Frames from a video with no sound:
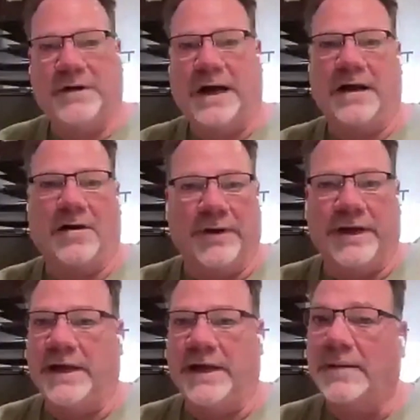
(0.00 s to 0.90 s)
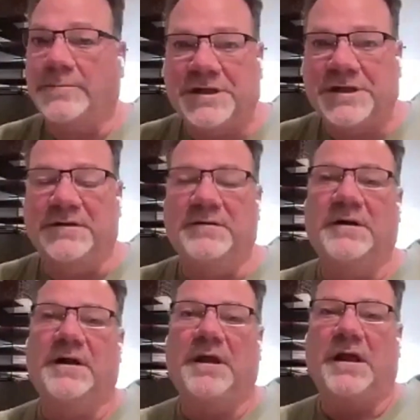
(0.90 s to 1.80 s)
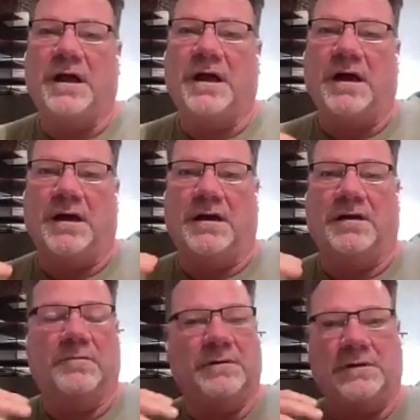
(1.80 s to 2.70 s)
IRA option. So